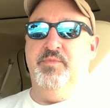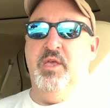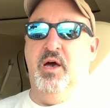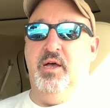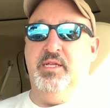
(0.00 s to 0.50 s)

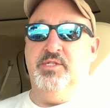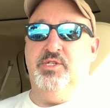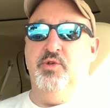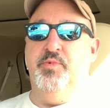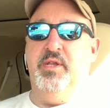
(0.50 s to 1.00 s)
young and
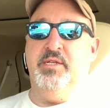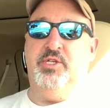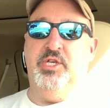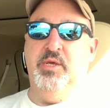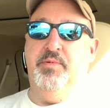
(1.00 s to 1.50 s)
stupid and
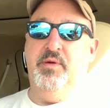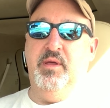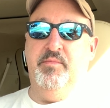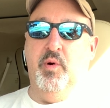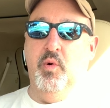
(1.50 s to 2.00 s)
cheap
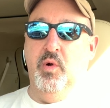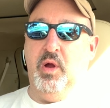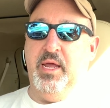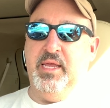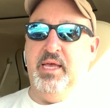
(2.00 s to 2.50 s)
and
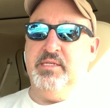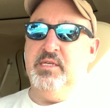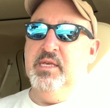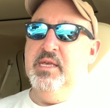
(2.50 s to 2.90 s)
poor, I guess.